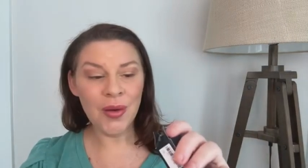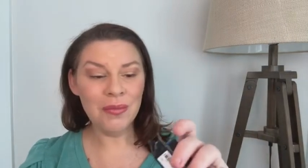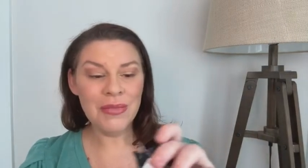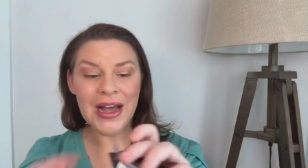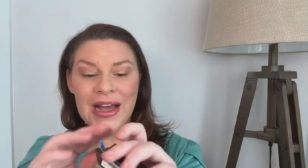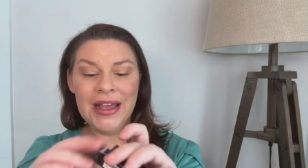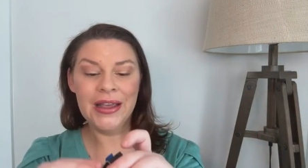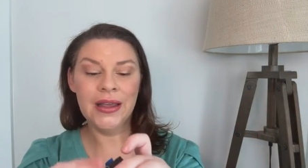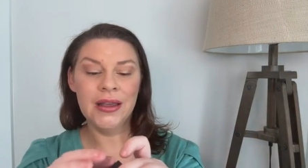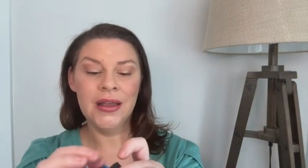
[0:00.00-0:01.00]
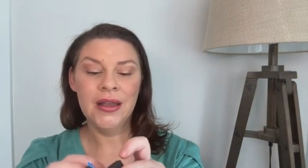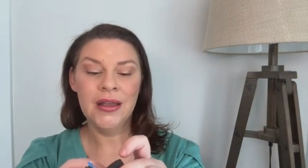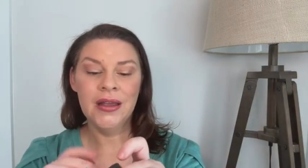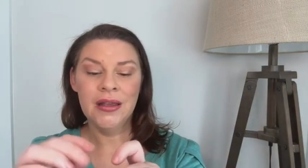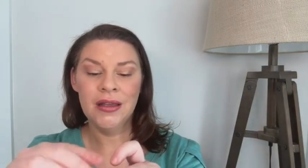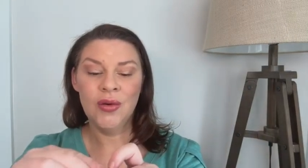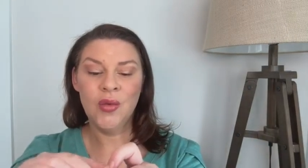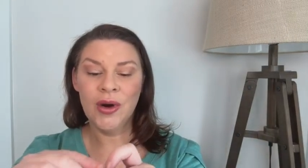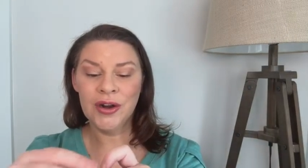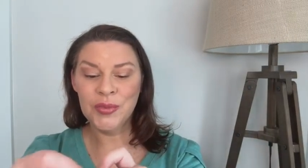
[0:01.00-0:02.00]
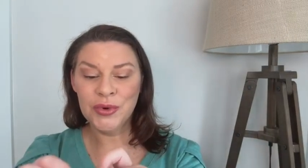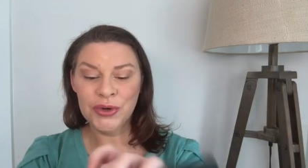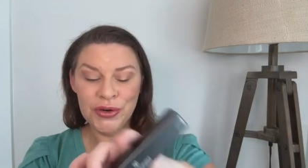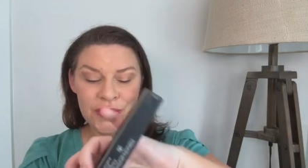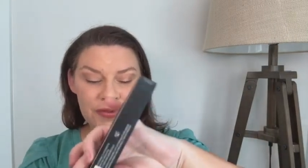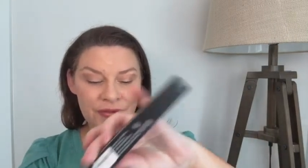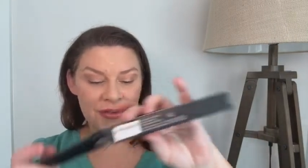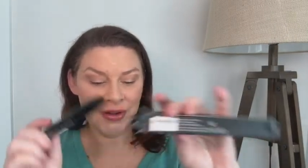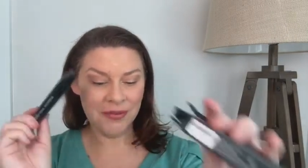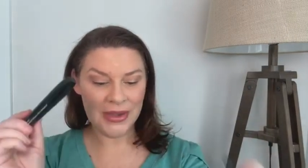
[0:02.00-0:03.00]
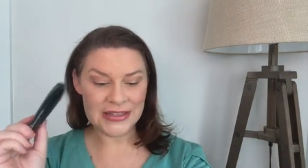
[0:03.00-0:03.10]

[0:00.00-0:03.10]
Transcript: Oh, my waterproof